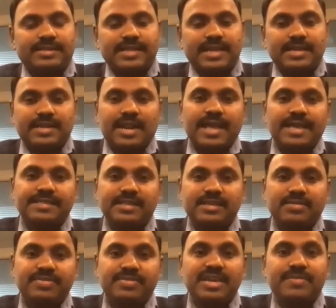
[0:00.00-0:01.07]

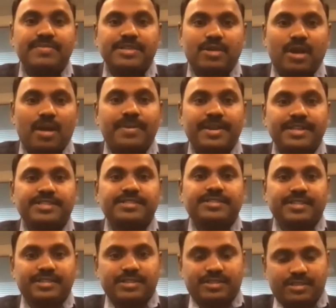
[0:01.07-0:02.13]
centralizing B M S
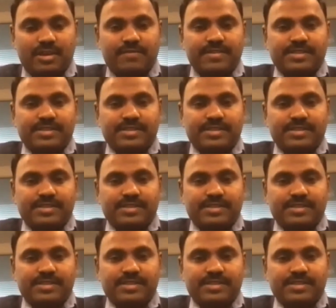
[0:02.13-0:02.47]
operations as a service.